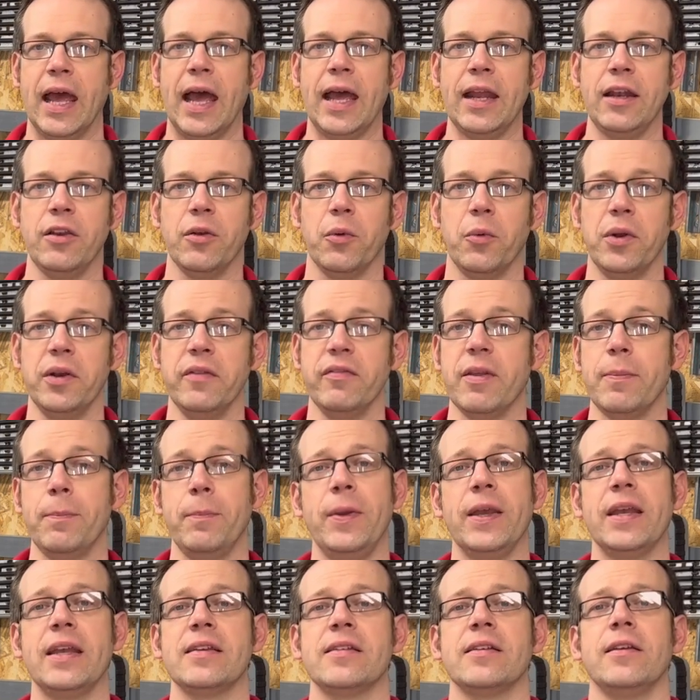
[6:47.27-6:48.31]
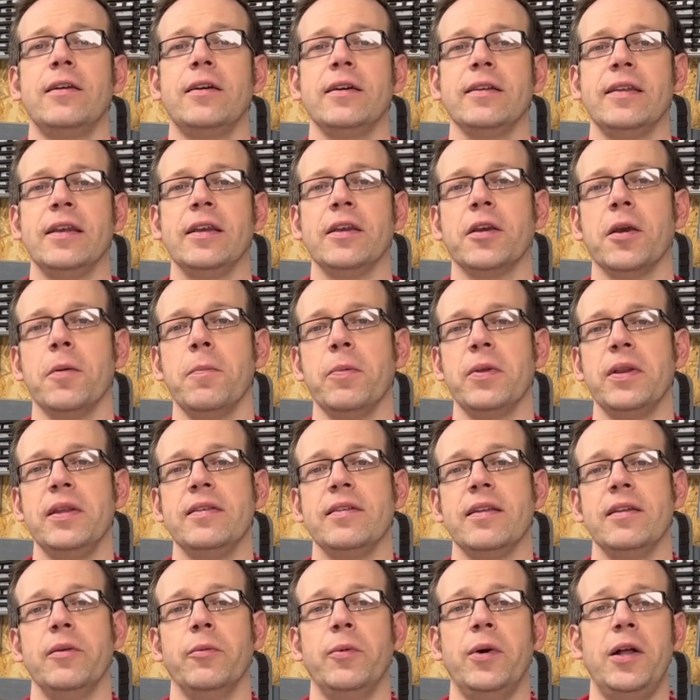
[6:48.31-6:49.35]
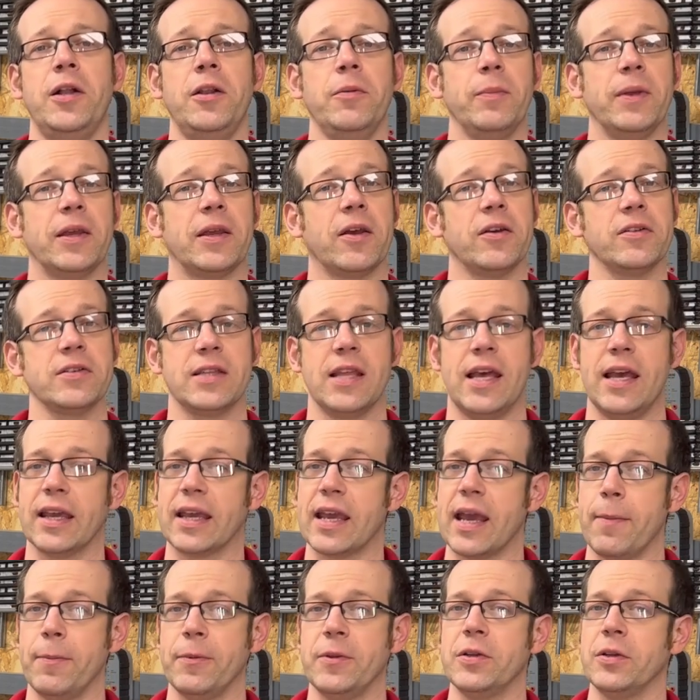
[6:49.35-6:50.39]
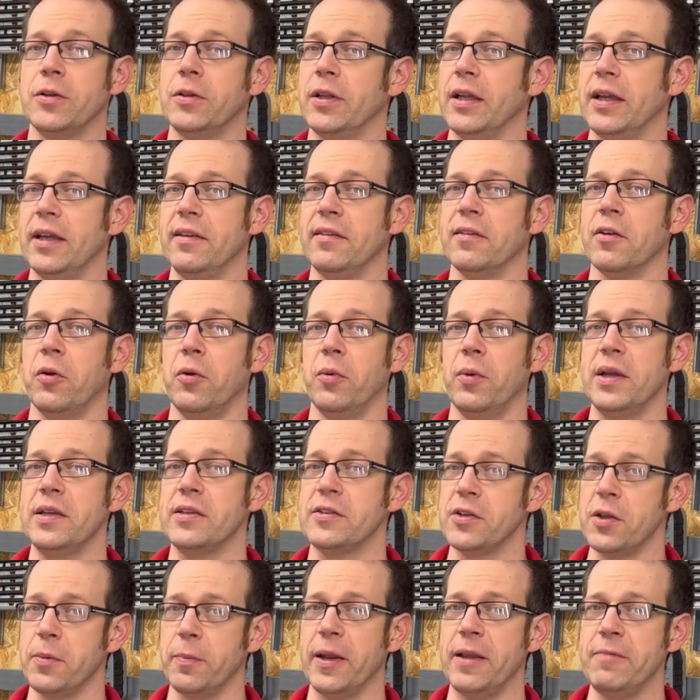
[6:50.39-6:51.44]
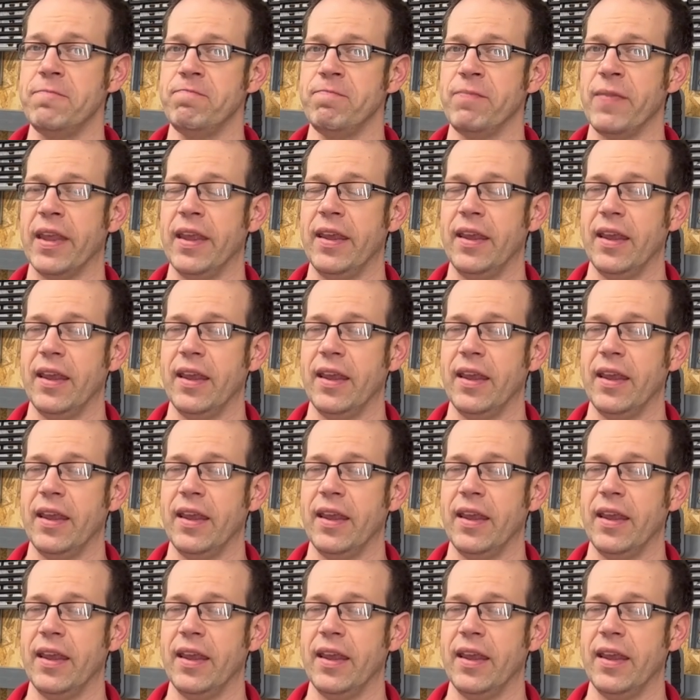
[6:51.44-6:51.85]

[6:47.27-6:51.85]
And one of the biggest lighting companies in the world, because their capital is always Dublin,